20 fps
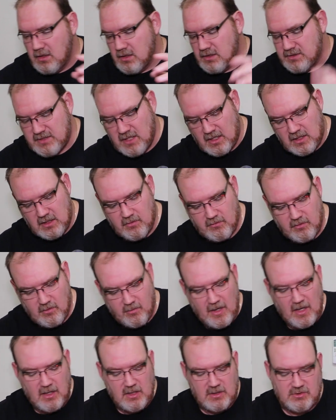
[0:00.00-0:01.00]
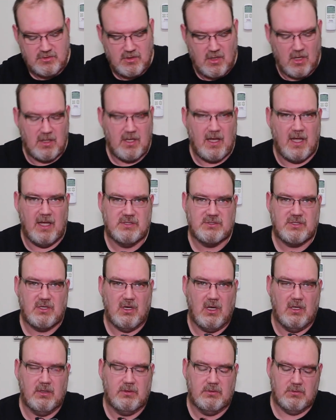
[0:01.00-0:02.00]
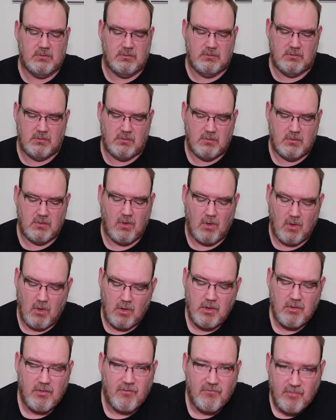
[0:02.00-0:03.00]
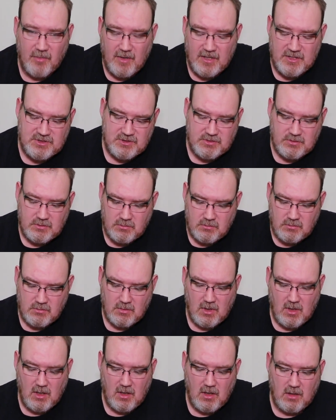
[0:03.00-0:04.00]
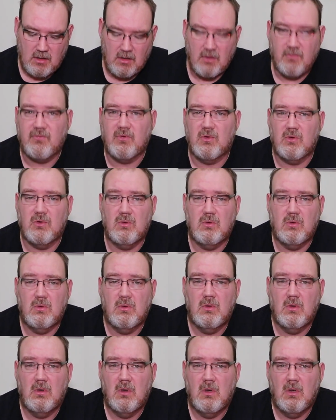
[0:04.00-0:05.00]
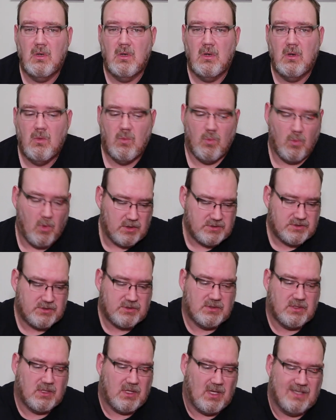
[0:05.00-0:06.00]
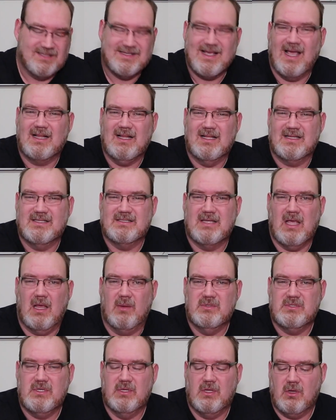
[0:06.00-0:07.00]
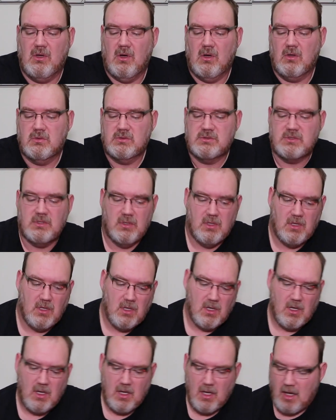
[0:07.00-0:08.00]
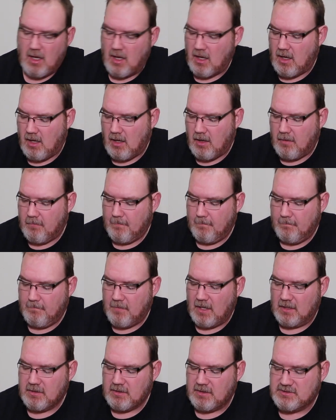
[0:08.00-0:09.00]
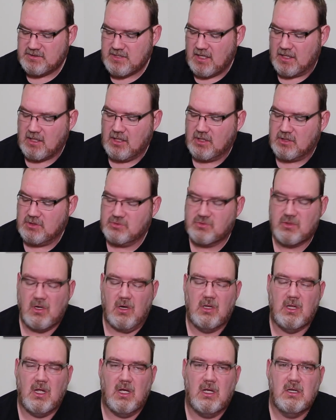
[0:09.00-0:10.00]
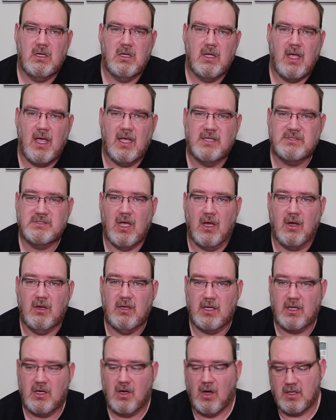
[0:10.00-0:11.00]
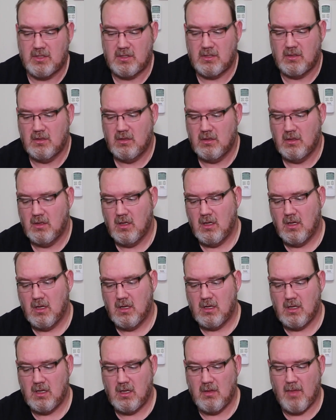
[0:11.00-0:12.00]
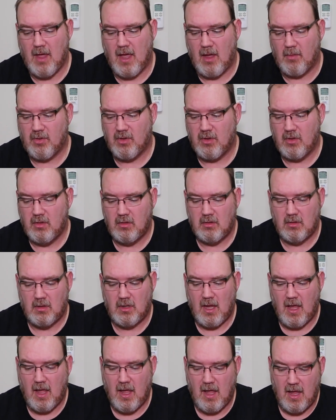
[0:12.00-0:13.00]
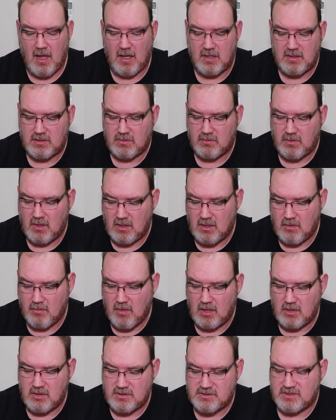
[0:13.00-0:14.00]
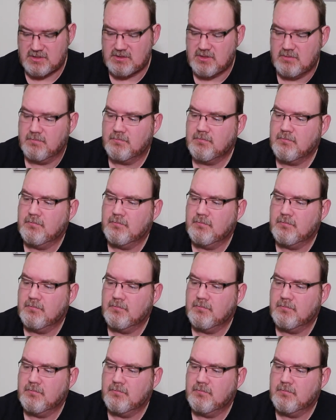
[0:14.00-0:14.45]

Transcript: The main controller has got all your information, your view, what's exactly the same as in the goggles. But your second controller has only got your map, and in your menu system